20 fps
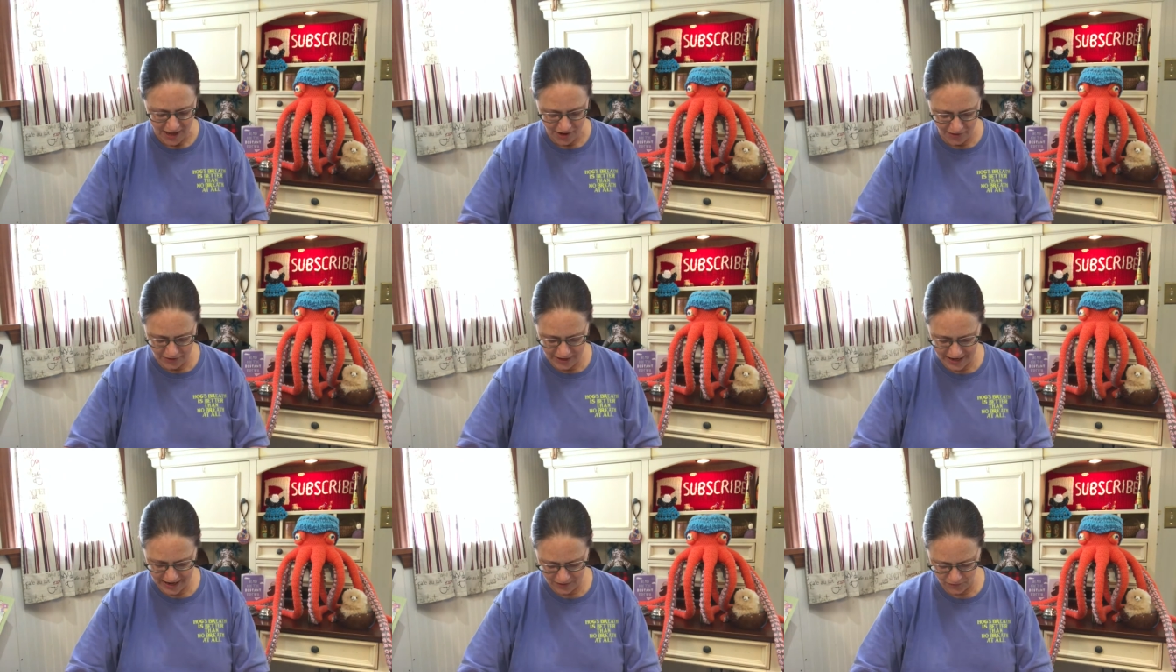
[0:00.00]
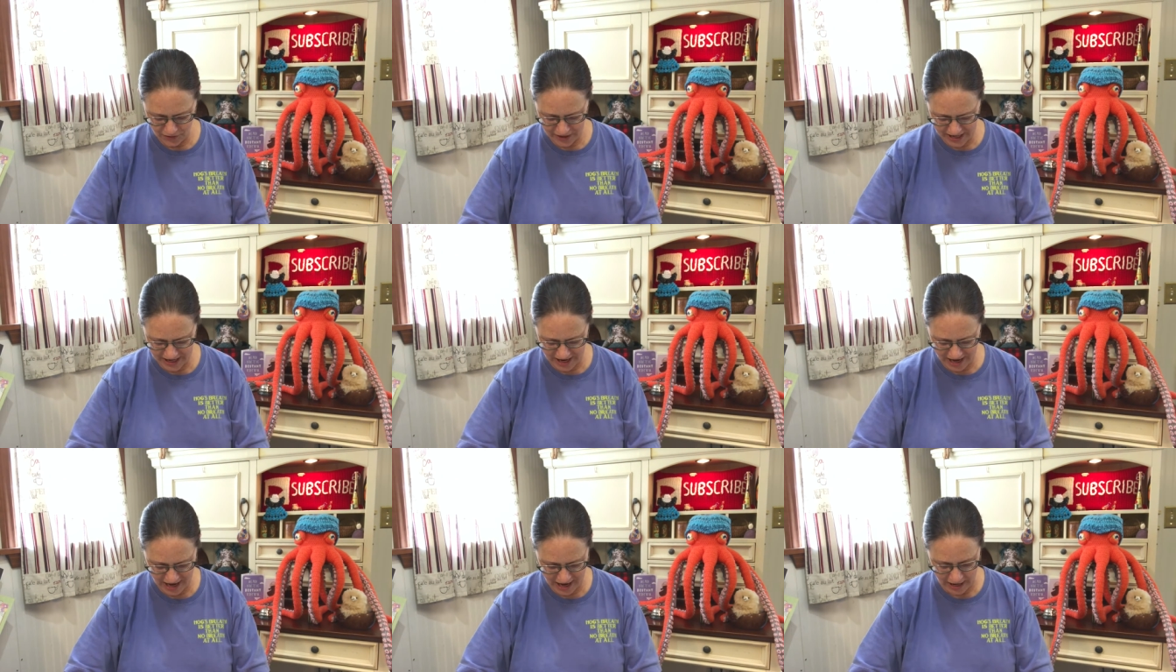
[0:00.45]
Okay, we
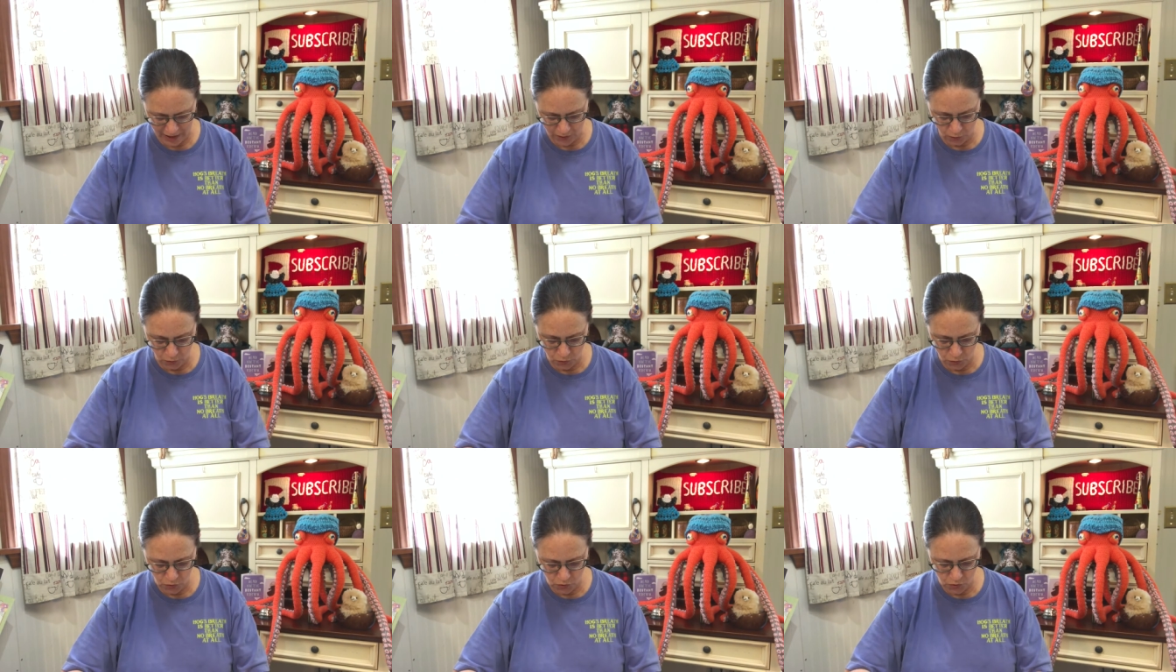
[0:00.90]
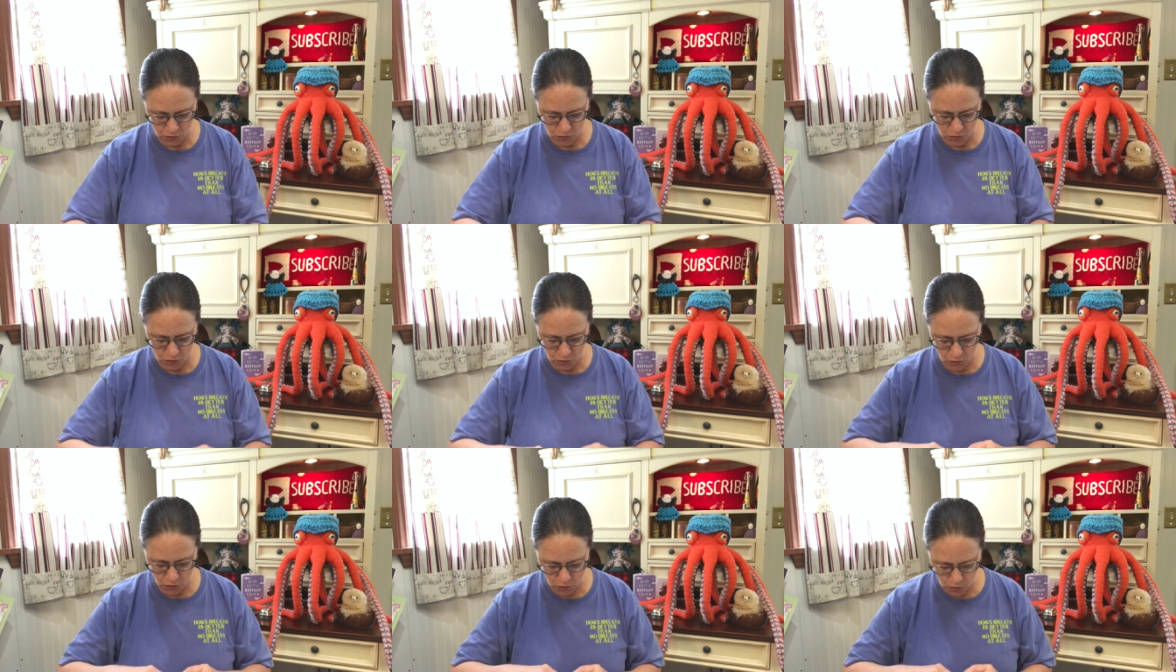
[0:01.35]
got,
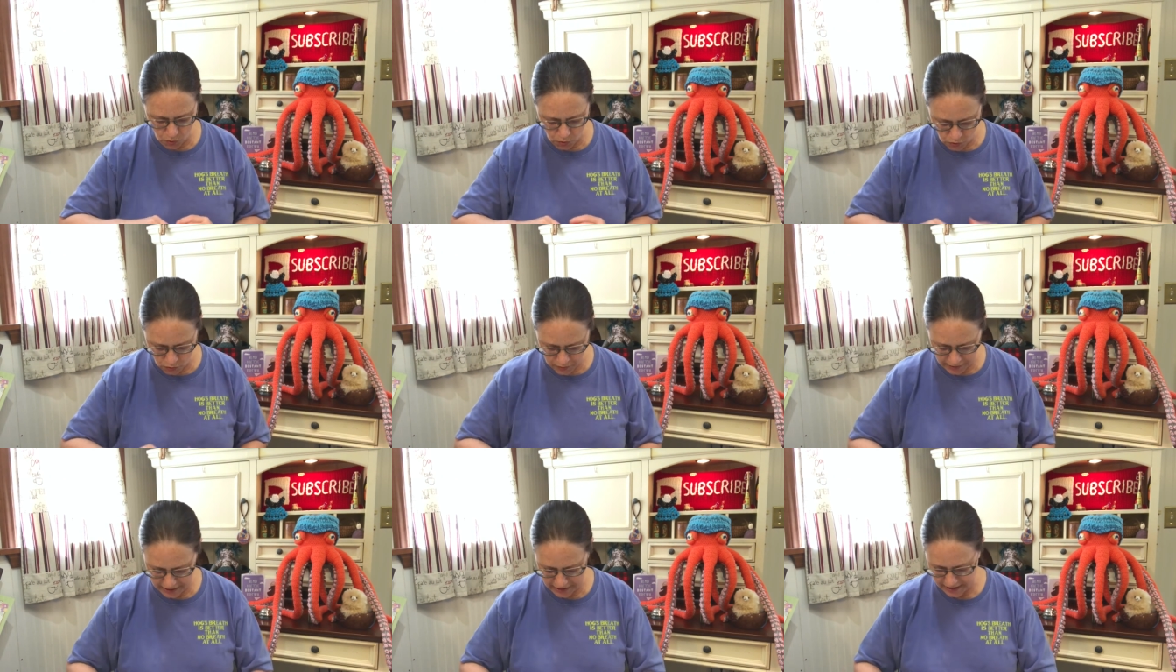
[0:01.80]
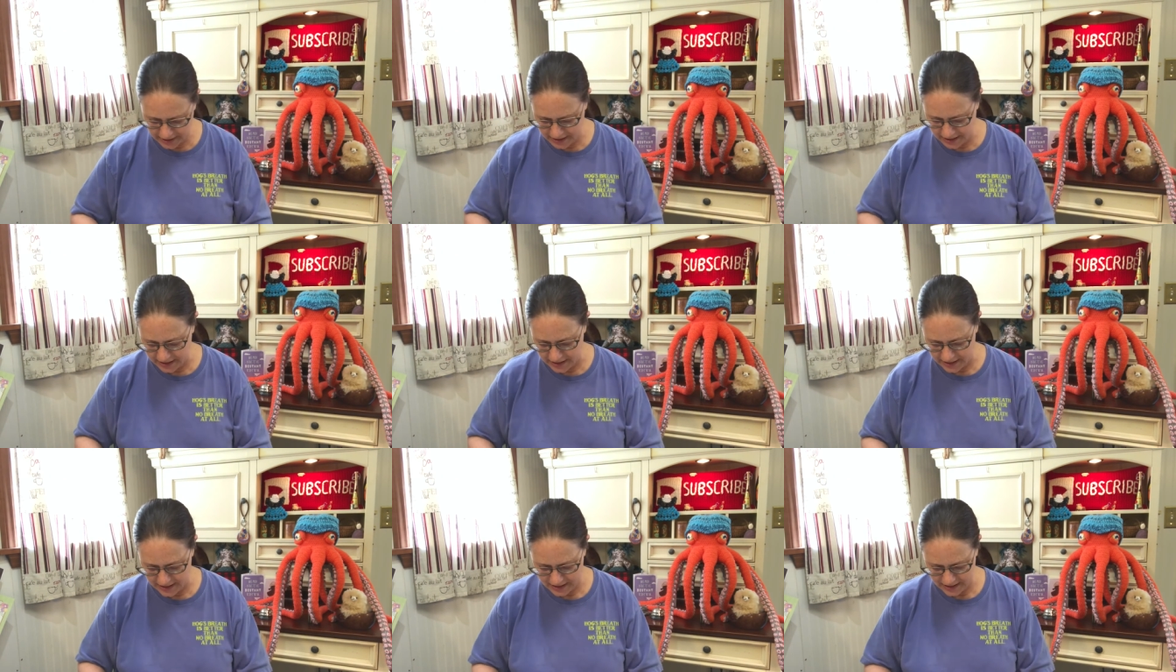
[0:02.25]
ooh, okay.